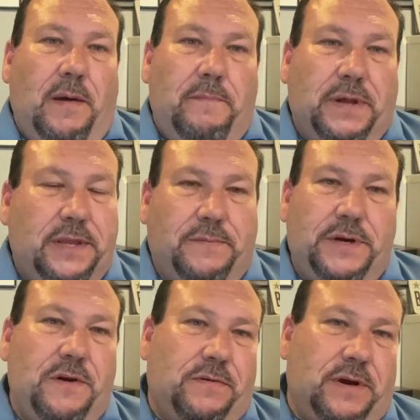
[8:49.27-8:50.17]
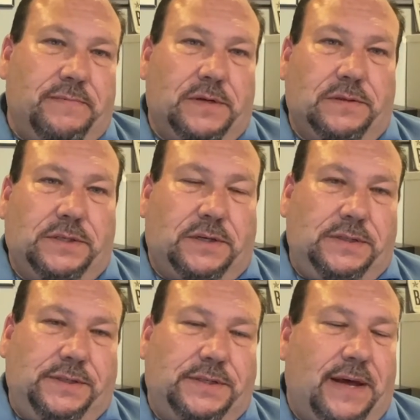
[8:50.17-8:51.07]
But there were no criminal
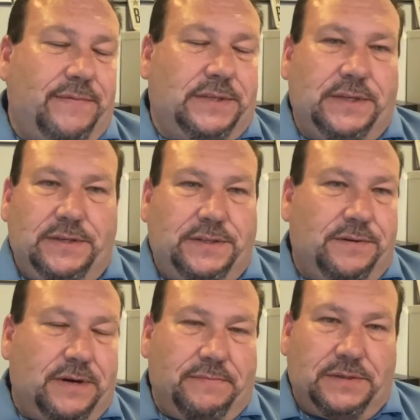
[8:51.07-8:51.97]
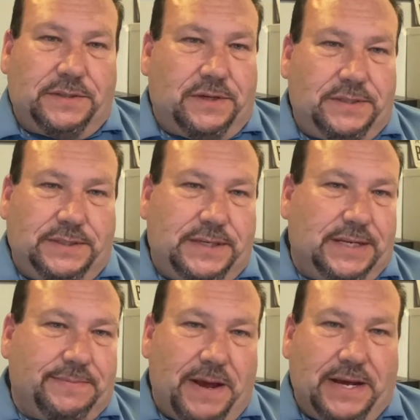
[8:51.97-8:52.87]
charges. Obviously, there's no criminal charges
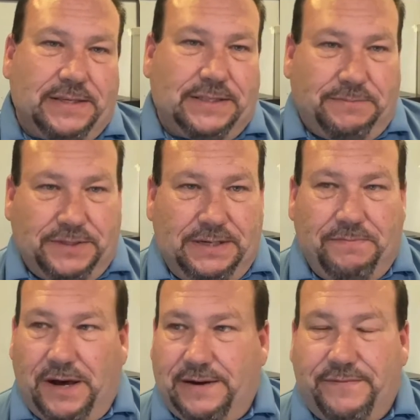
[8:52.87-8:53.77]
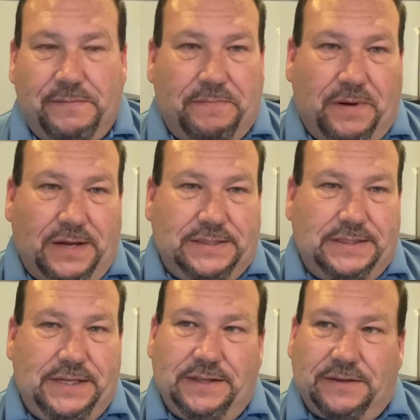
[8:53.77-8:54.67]
against my customer. He bought it from a bonded
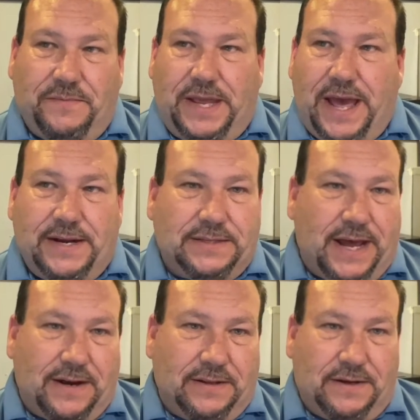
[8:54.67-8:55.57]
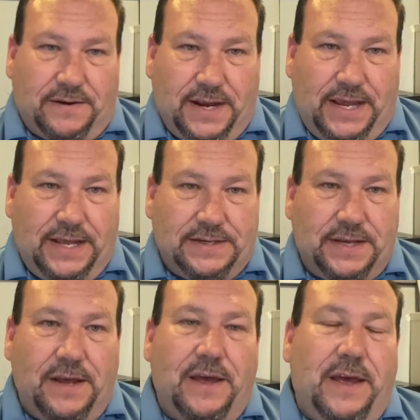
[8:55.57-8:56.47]
dealer. We had a title in our hand.
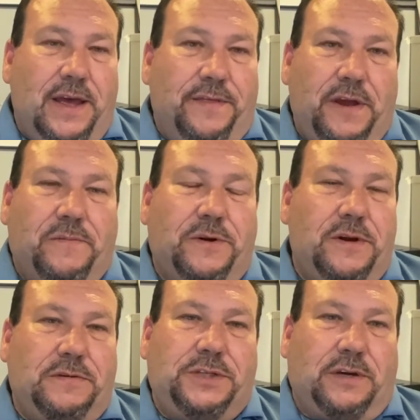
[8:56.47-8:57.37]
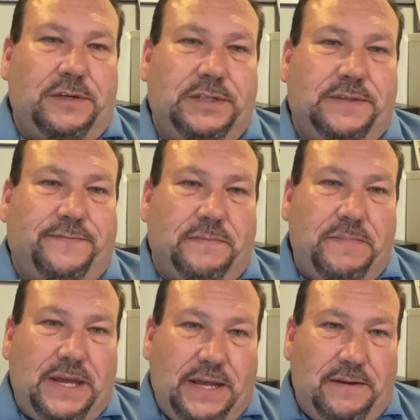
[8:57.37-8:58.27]
There were no charges for
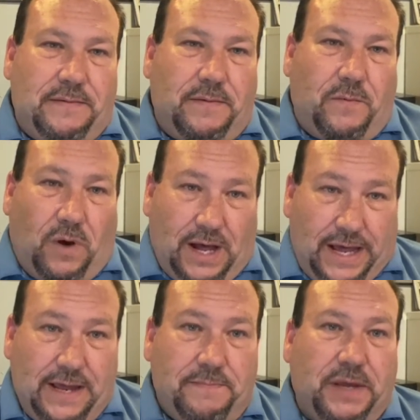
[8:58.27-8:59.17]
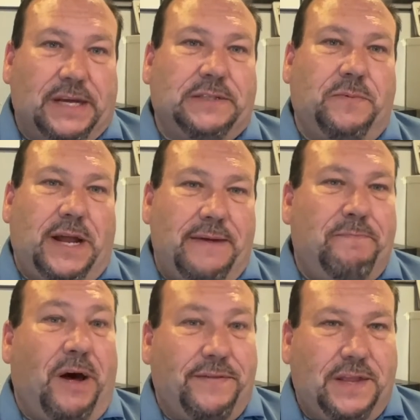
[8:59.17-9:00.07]
me. Why? Because when I
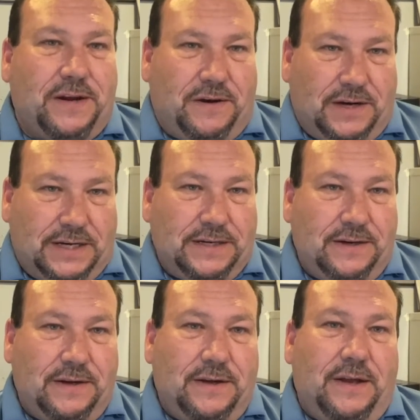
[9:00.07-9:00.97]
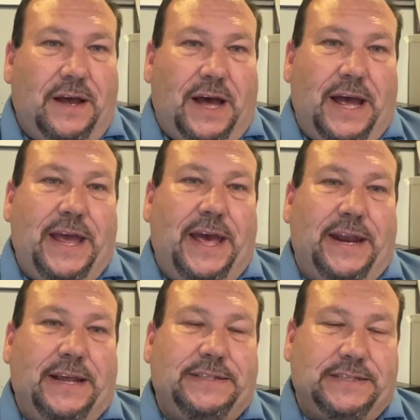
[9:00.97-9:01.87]
bought the car, I had
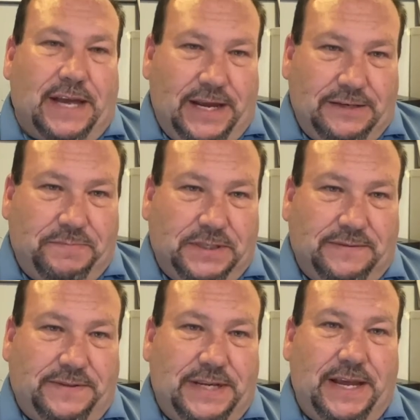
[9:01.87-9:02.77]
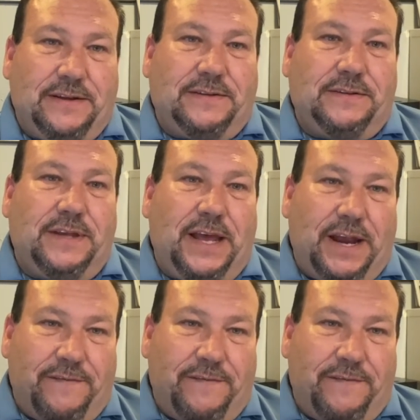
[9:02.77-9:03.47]
a signed bill of sale and a